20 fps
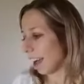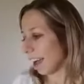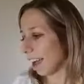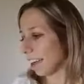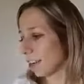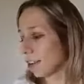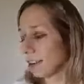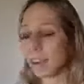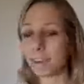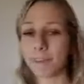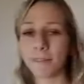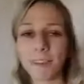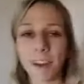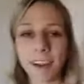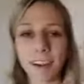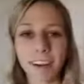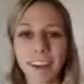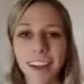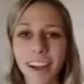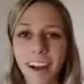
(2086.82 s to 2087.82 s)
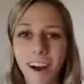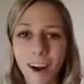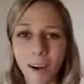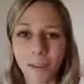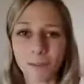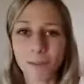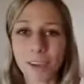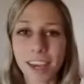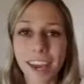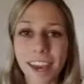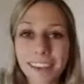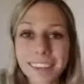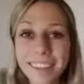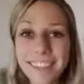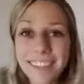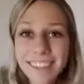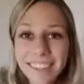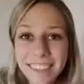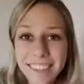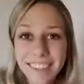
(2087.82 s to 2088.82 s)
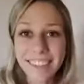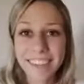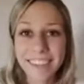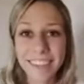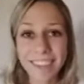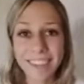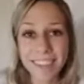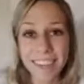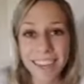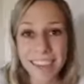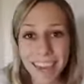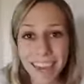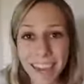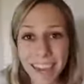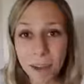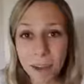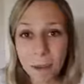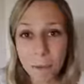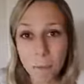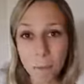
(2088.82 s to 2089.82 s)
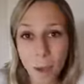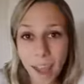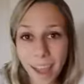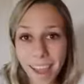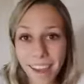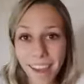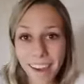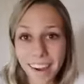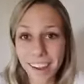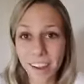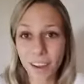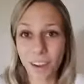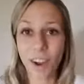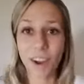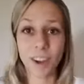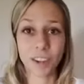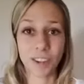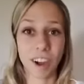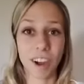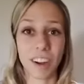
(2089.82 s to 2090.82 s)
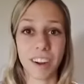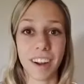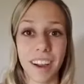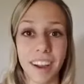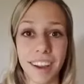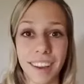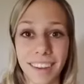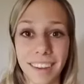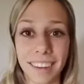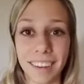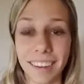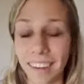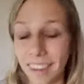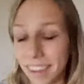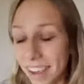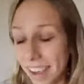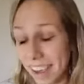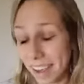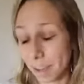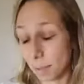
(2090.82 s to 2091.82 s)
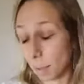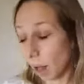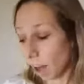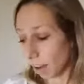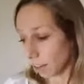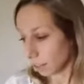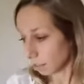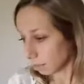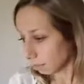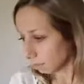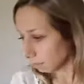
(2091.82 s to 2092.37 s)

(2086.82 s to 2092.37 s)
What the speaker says: it's very obvious to see when your heart chakra is blocked.